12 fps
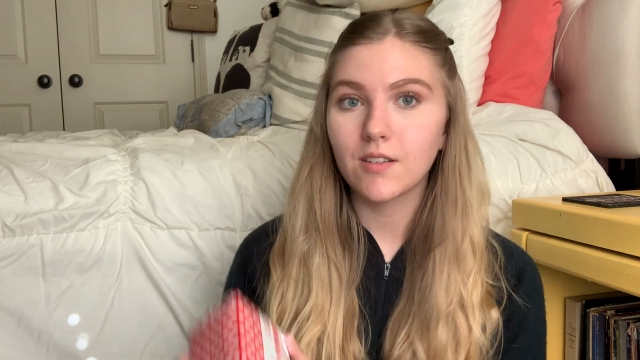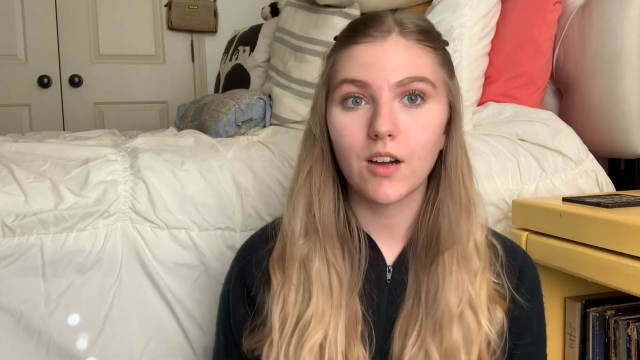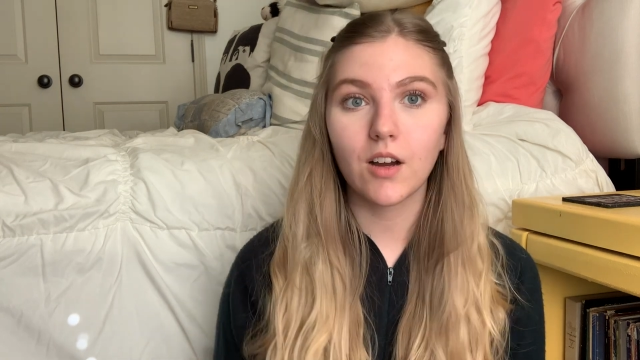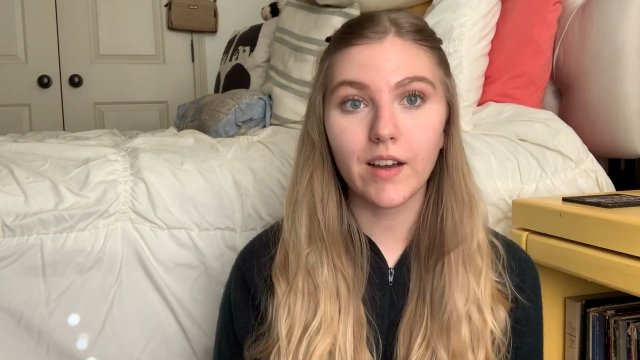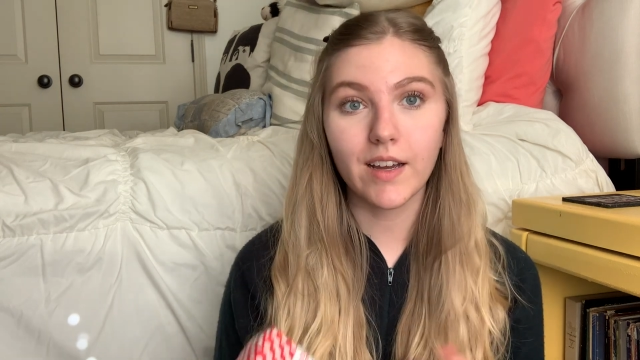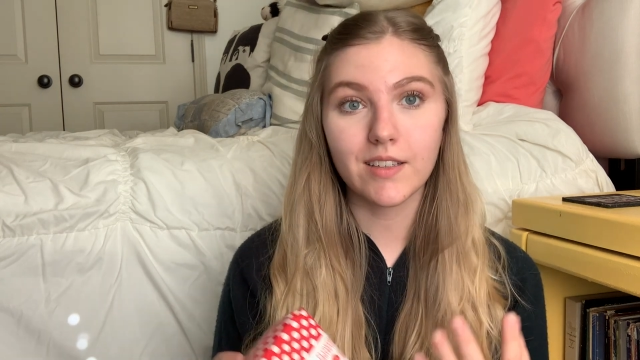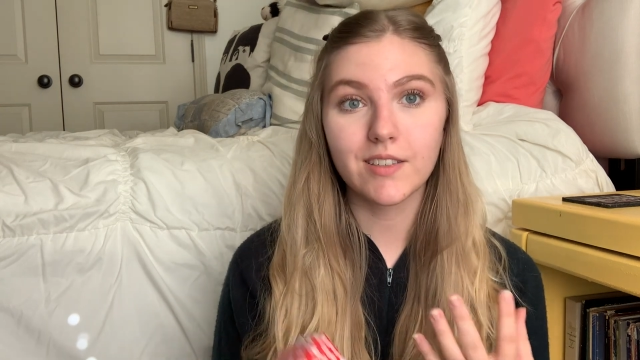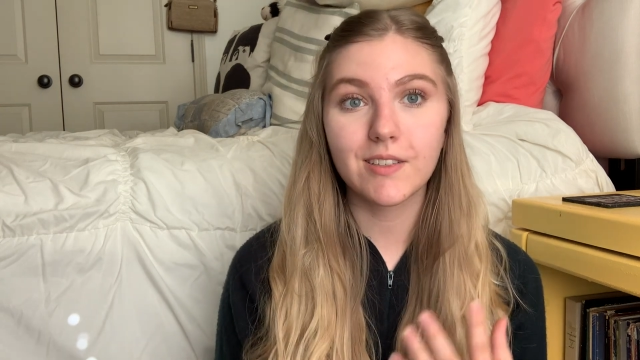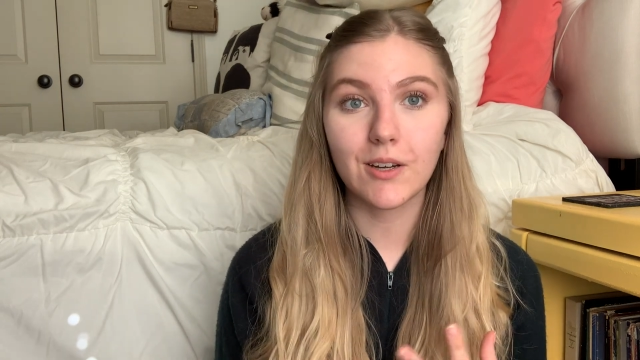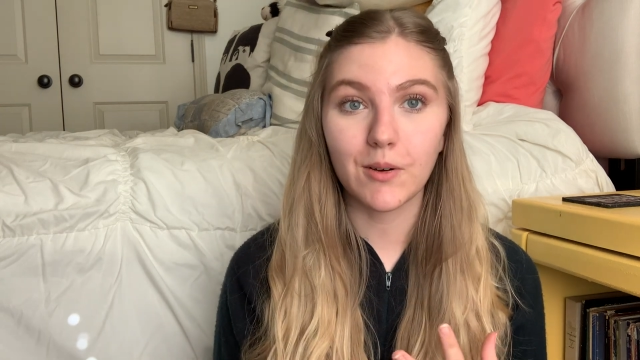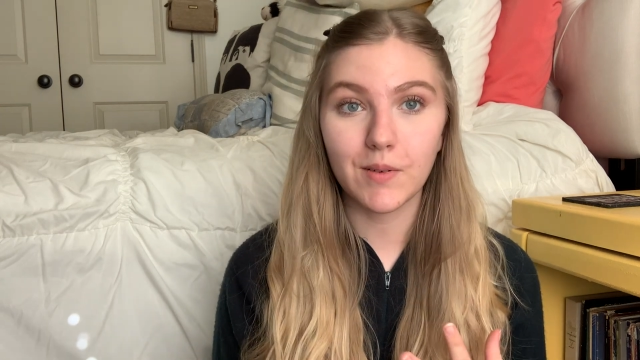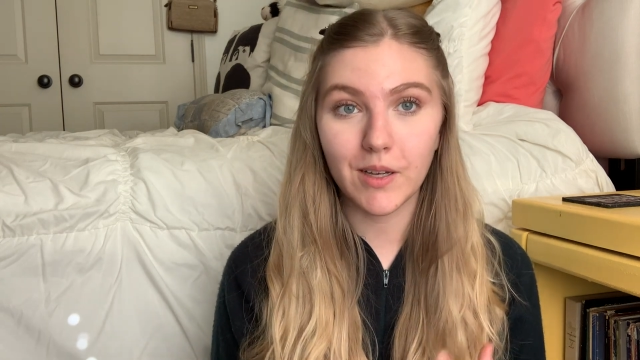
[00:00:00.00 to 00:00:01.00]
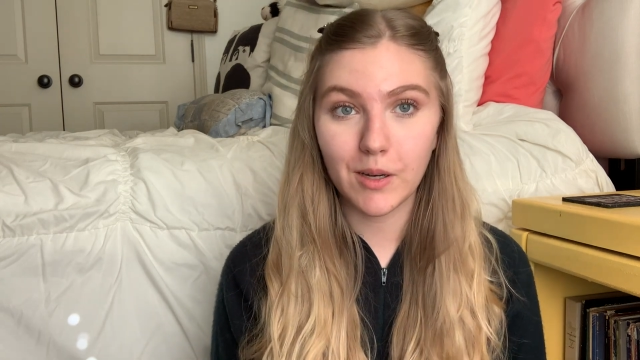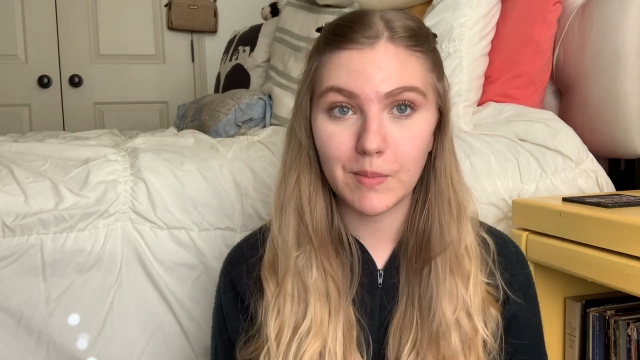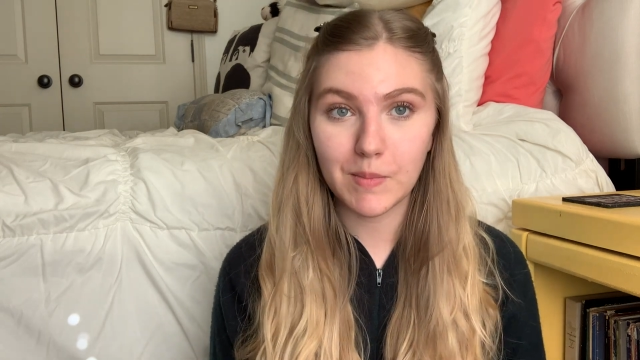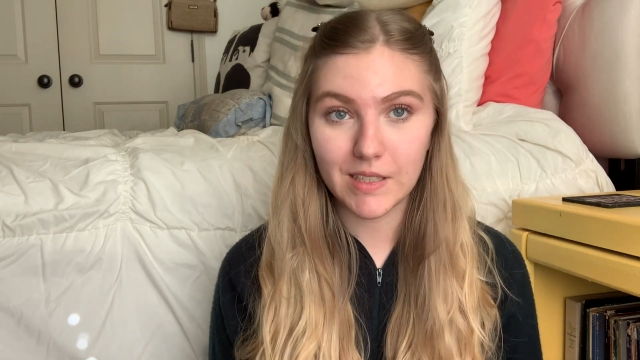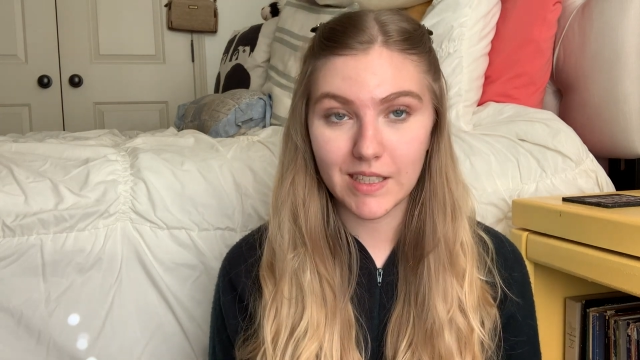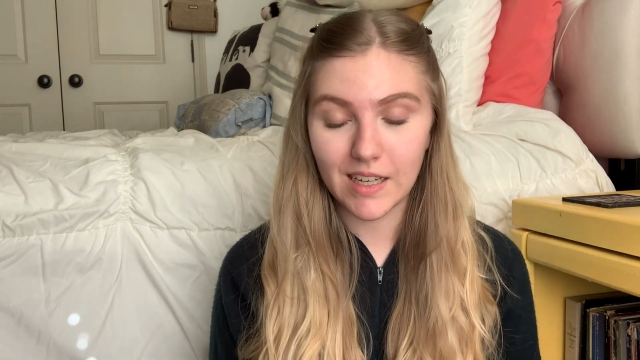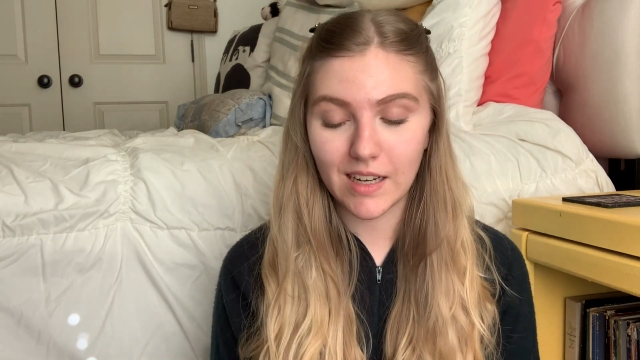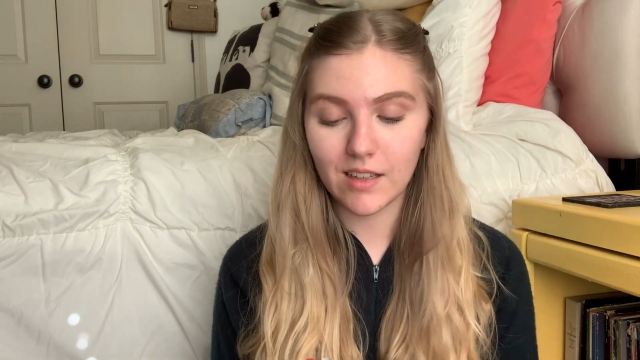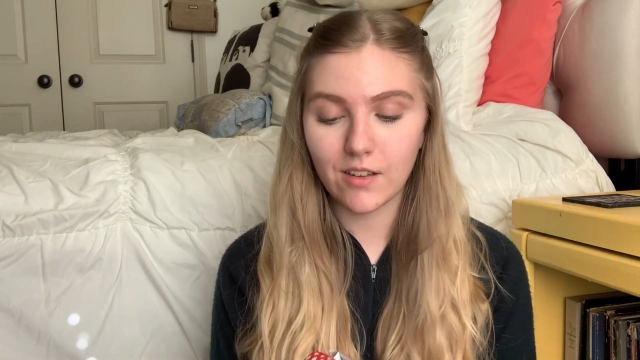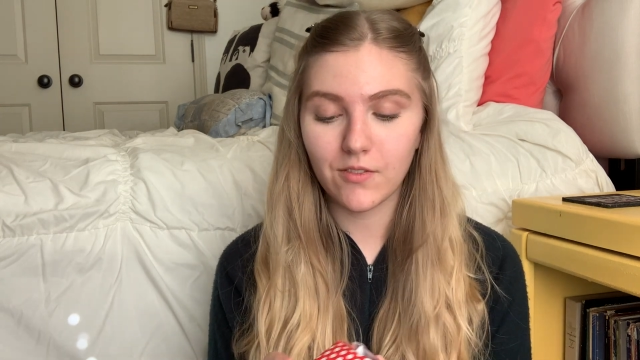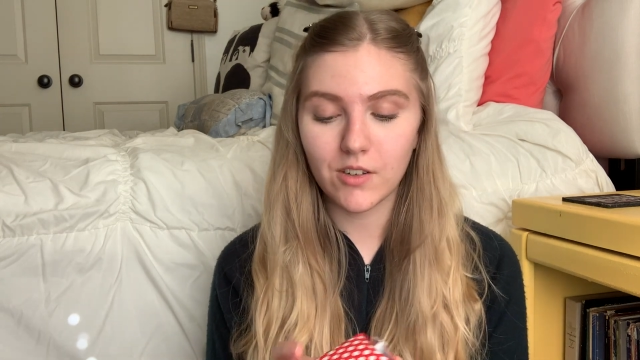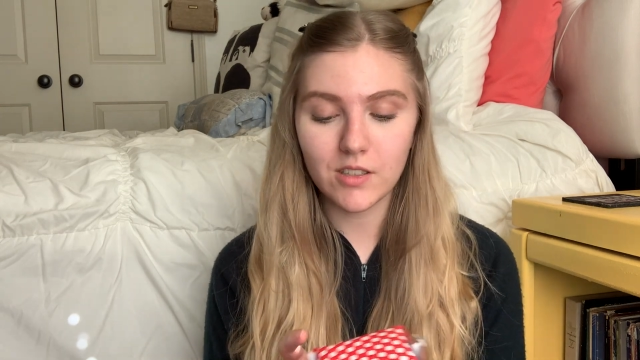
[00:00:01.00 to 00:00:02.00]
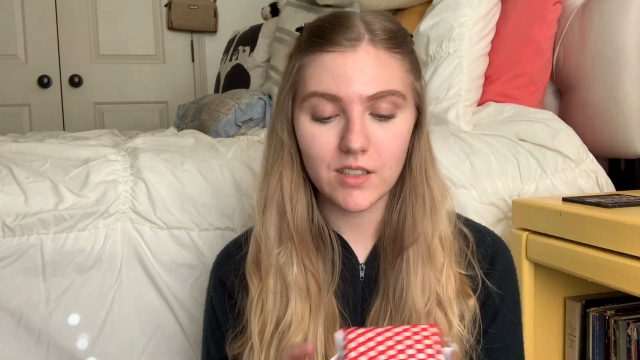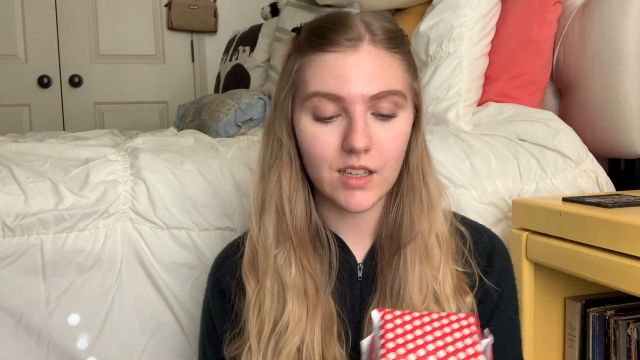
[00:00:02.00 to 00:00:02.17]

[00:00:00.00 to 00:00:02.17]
Okay, so we opened it, and the first